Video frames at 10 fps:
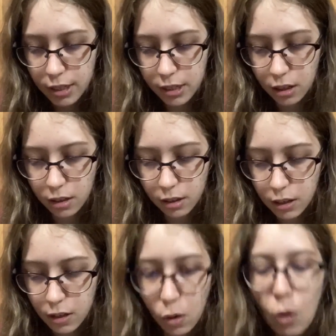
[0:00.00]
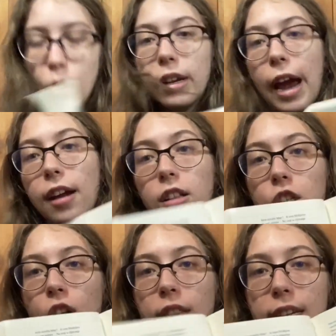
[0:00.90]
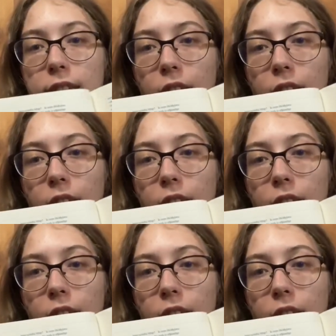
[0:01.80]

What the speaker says: is in Old English on this